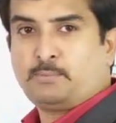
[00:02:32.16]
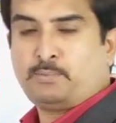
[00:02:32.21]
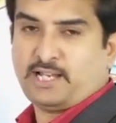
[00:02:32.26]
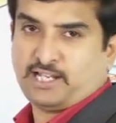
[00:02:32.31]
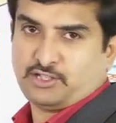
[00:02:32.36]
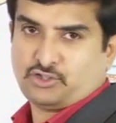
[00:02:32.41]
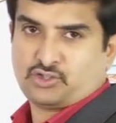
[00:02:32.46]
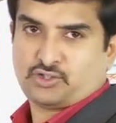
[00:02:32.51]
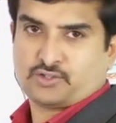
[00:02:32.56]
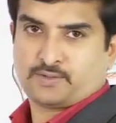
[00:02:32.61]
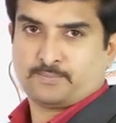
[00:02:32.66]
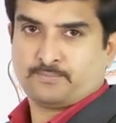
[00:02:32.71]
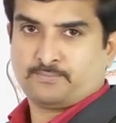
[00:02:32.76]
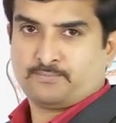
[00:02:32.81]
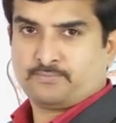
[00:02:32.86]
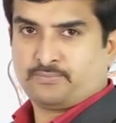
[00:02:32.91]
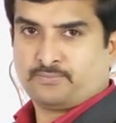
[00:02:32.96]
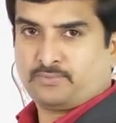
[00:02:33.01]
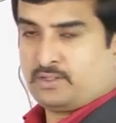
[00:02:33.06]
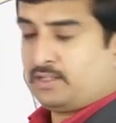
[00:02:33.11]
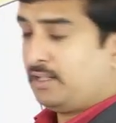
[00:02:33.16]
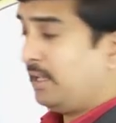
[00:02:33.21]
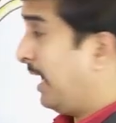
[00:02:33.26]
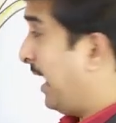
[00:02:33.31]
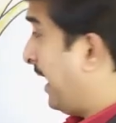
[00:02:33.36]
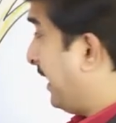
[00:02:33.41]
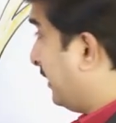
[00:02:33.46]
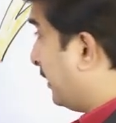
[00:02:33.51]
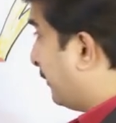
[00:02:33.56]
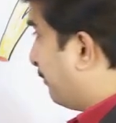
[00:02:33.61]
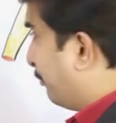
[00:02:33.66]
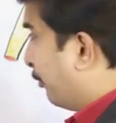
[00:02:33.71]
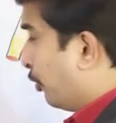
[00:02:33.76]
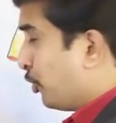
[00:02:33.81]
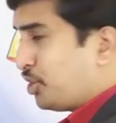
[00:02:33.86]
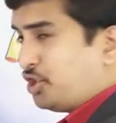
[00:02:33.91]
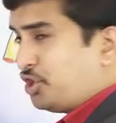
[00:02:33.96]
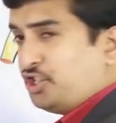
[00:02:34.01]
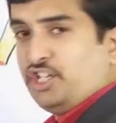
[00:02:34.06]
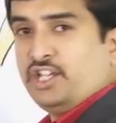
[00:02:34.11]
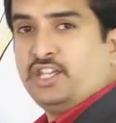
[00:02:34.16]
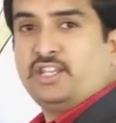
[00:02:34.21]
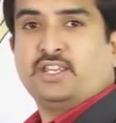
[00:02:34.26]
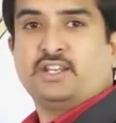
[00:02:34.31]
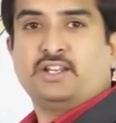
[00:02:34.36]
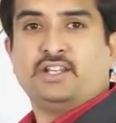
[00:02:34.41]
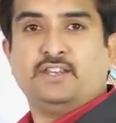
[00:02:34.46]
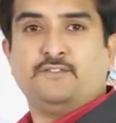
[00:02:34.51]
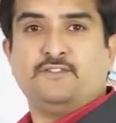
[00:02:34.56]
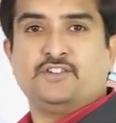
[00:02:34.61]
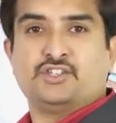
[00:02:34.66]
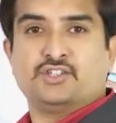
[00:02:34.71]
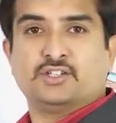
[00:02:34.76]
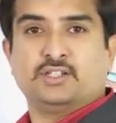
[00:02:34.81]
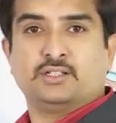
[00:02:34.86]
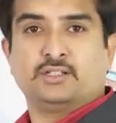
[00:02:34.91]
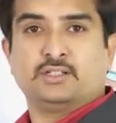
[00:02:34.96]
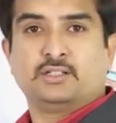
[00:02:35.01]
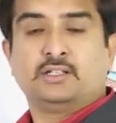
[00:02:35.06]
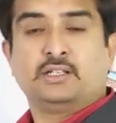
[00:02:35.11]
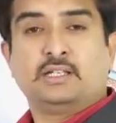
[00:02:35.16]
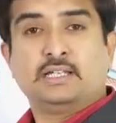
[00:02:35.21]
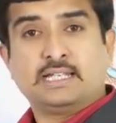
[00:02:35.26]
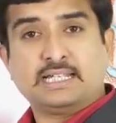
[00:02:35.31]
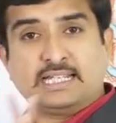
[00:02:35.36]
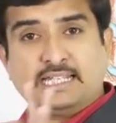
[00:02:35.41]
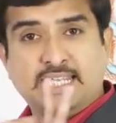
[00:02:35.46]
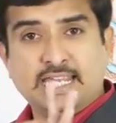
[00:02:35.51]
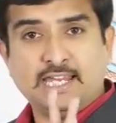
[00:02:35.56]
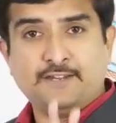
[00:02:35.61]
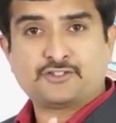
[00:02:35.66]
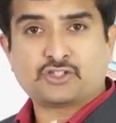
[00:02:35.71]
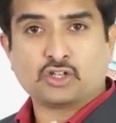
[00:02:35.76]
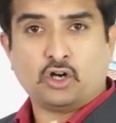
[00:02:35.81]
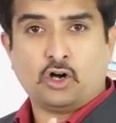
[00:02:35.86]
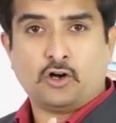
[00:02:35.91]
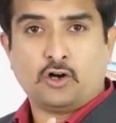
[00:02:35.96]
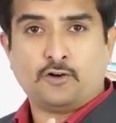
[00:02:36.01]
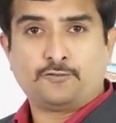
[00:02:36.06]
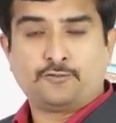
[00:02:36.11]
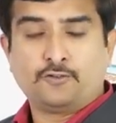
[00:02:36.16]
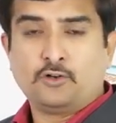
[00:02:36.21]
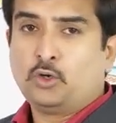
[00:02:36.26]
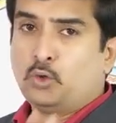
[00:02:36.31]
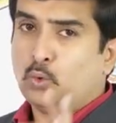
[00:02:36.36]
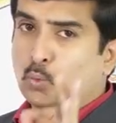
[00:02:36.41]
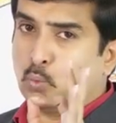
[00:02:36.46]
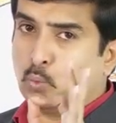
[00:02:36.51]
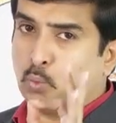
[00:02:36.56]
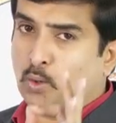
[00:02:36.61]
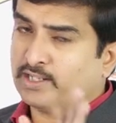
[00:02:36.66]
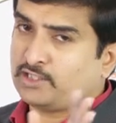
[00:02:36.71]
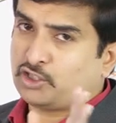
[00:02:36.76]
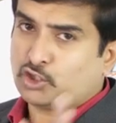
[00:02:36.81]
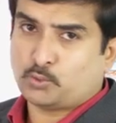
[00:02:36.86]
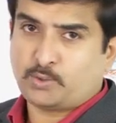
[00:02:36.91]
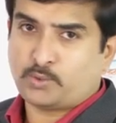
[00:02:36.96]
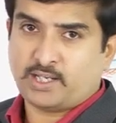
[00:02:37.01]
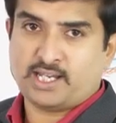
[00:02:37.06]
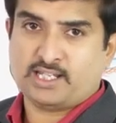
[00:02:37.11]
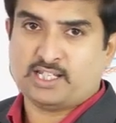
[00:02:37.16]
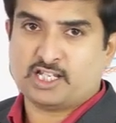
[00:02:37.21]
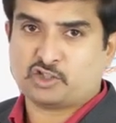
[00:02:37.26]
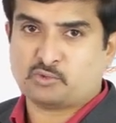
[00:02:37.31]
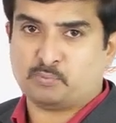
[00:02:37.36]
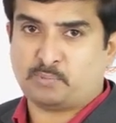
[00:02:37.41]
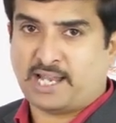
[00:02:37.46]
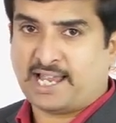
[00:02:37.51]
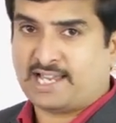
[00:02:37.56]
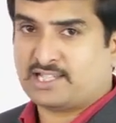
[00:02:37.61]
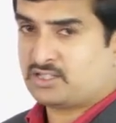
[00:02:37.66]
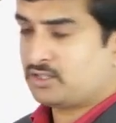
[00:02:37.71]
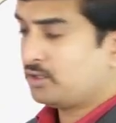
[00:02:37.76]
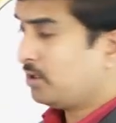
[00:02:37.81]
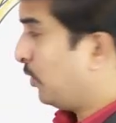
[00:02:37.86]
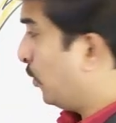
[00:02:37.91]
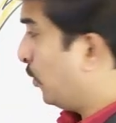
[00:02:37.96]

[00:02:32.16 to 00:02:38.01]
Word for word: branch, and the posterior division gives off 1 cutaneous branch,